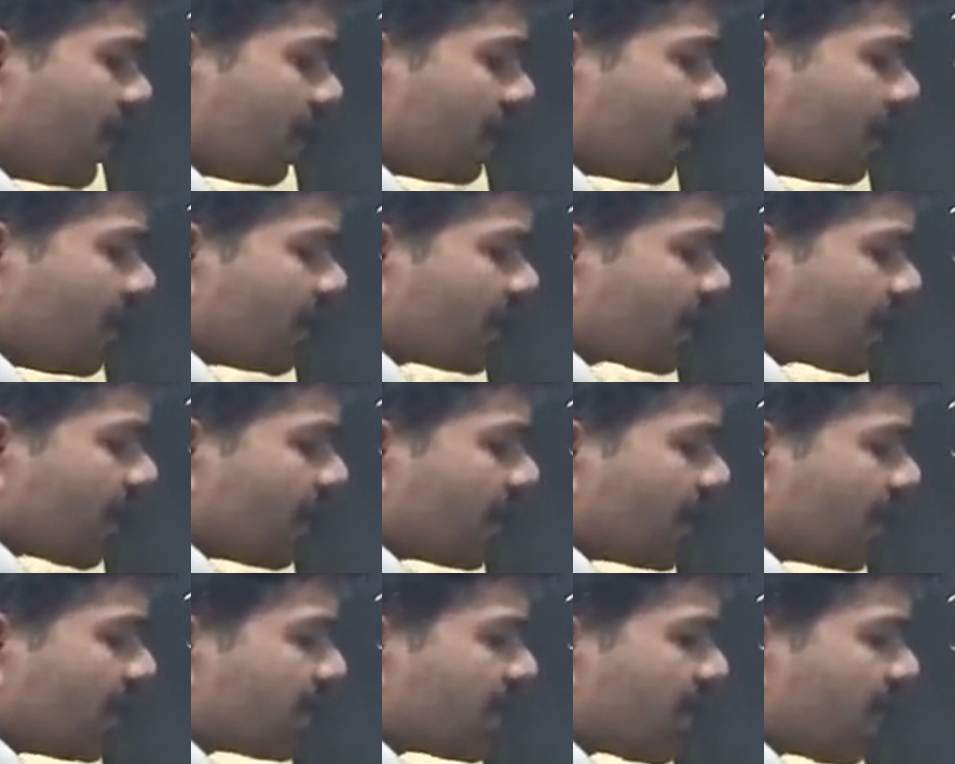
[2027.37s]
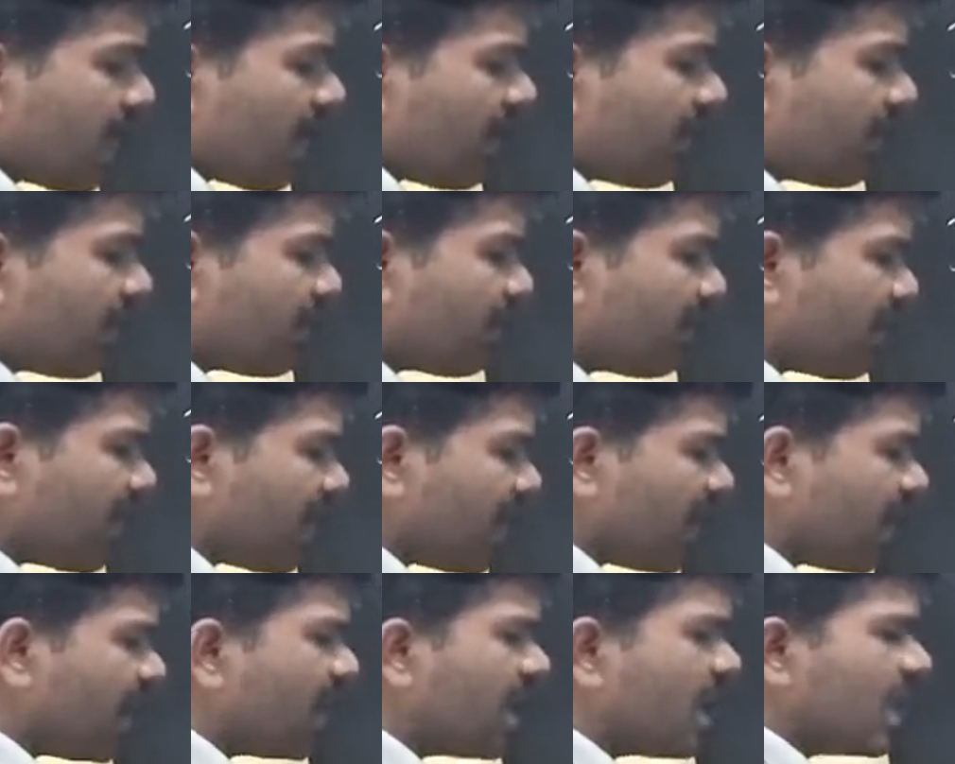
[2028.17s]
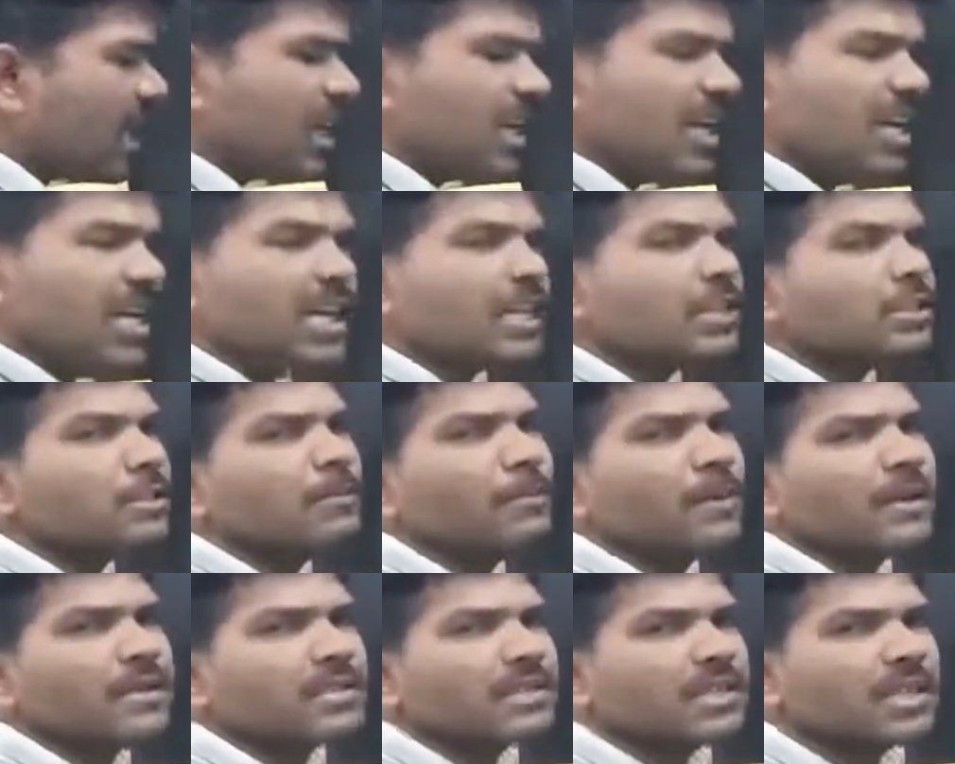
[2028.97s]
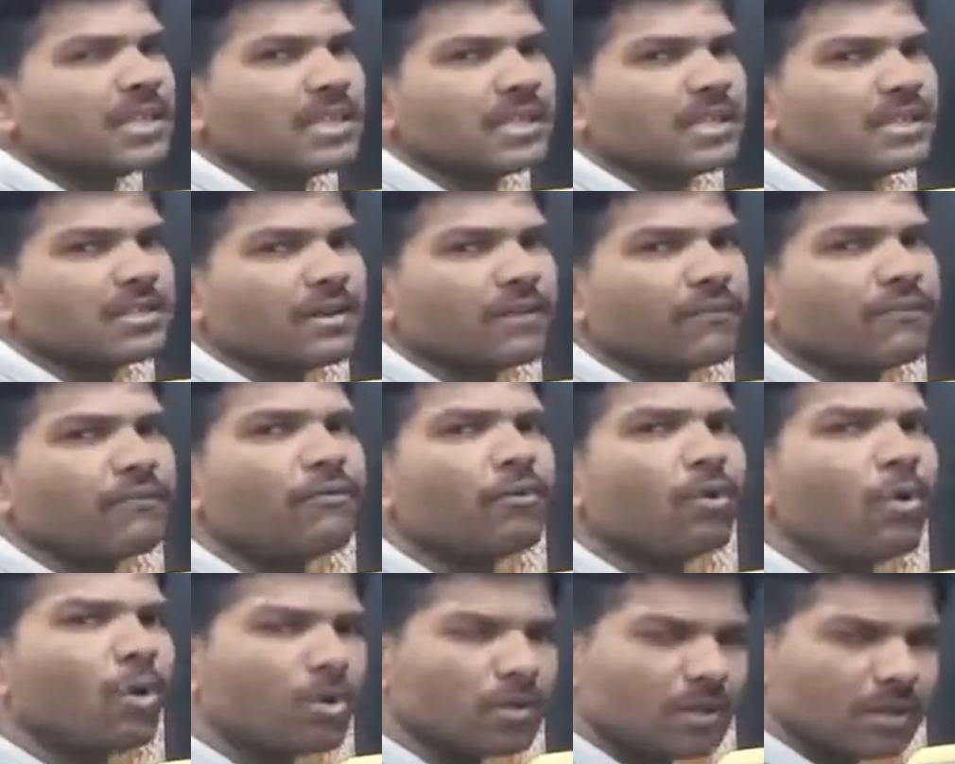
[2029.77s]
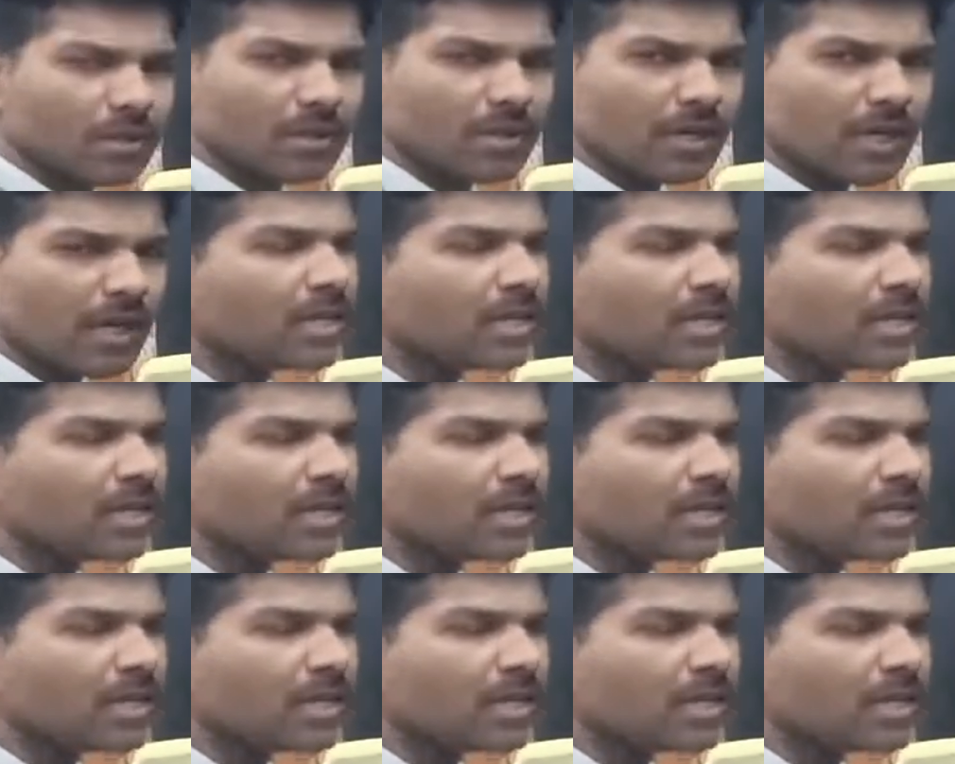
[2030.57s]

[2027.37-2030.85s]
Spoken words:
these countries are having very least percentage of vote.